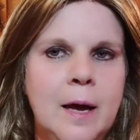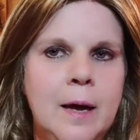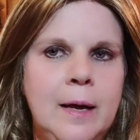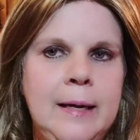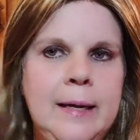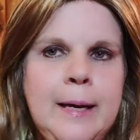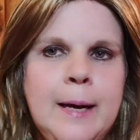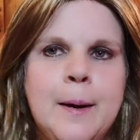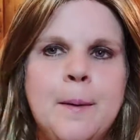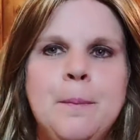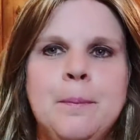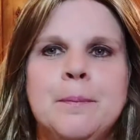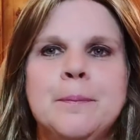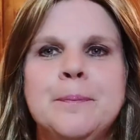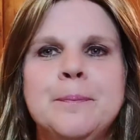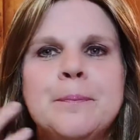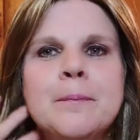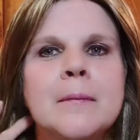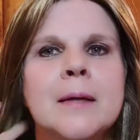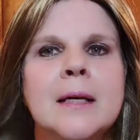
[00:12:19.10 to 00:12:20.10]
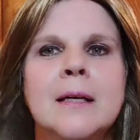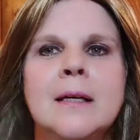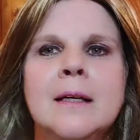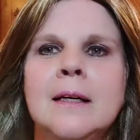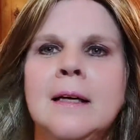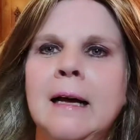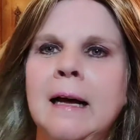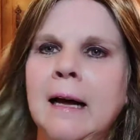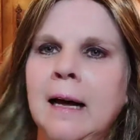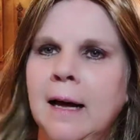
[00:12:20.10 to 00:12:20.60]
yep,
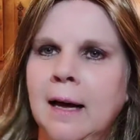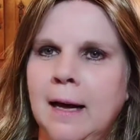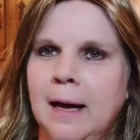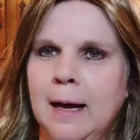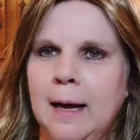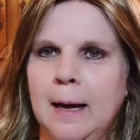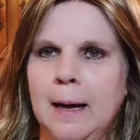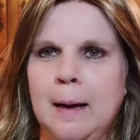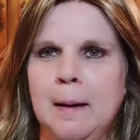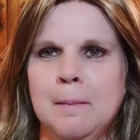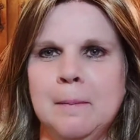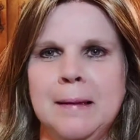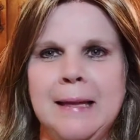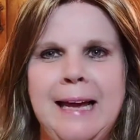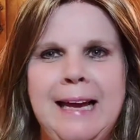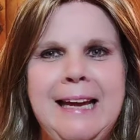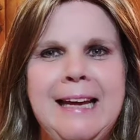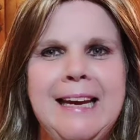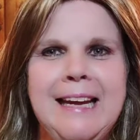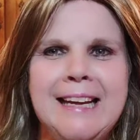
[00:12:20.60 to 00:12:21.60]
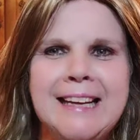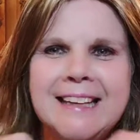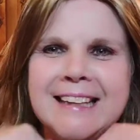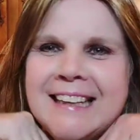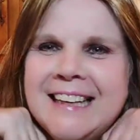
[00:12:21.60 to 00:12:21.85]
I'm liking it.